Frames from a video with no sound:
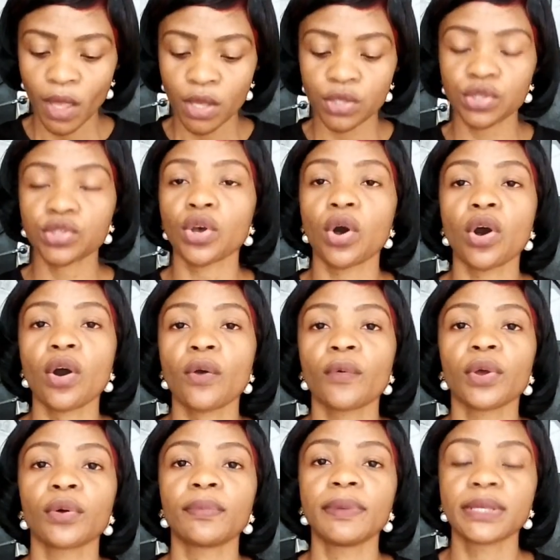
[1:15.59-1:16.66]
So
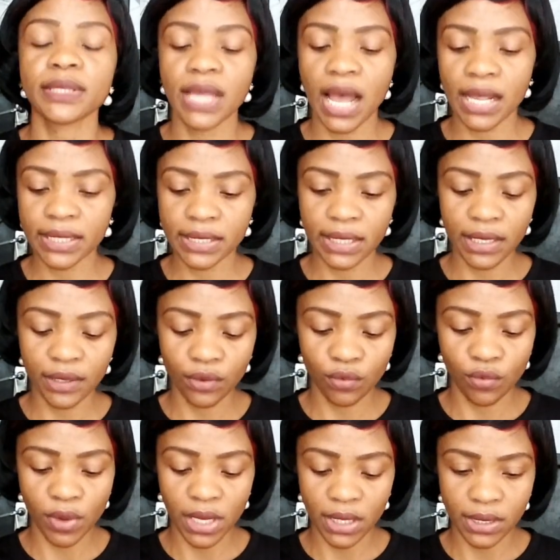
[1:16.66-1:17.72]
we'll be
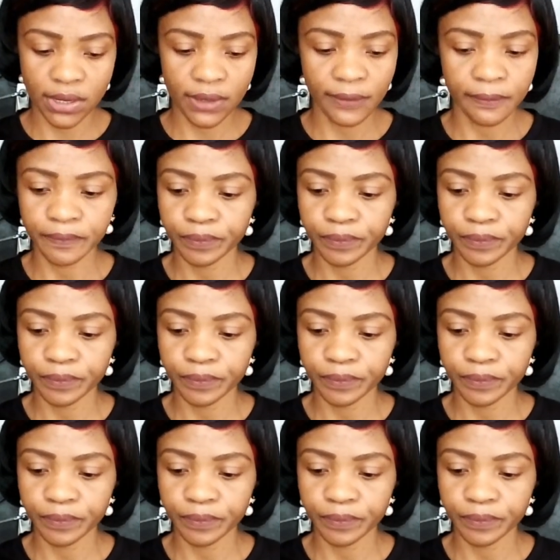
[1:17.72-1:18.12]
starting with